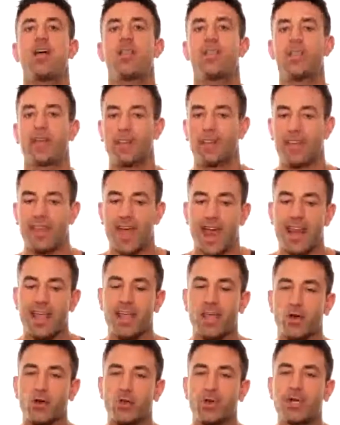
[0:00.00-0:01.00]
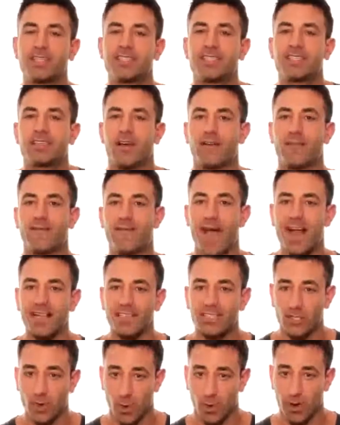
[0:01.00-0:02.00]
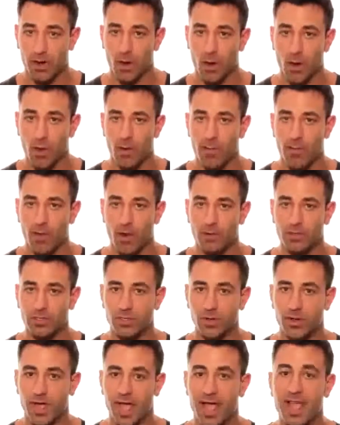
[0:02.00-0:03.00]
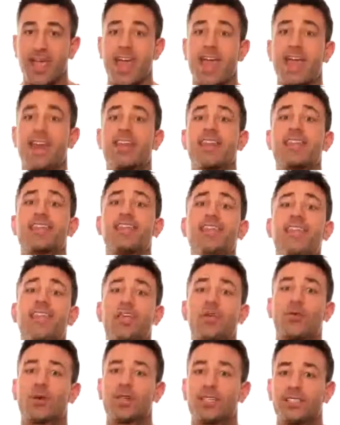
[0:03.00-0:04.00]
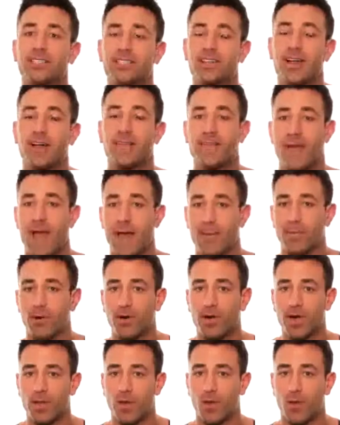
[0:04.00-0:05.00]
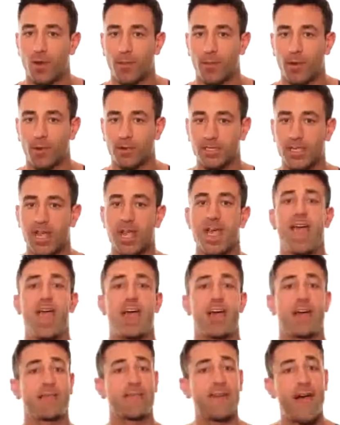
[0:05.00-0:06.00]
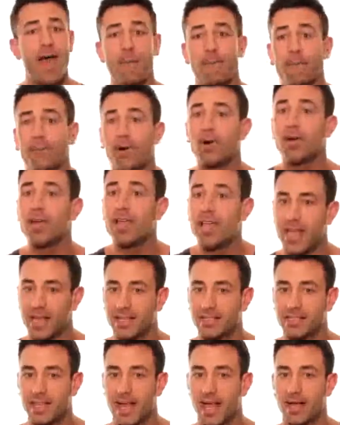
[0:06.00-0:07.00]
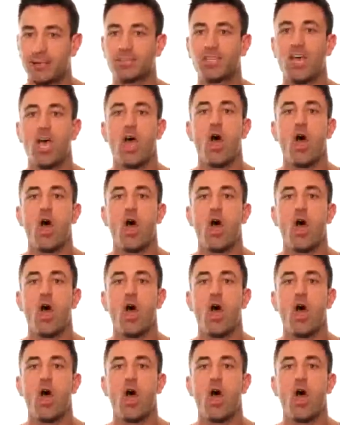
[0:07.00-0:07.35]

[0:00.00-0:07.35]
that that increases our fat storing hormones, okay, and decreases our fat burning hormones and our fat burning enzymes.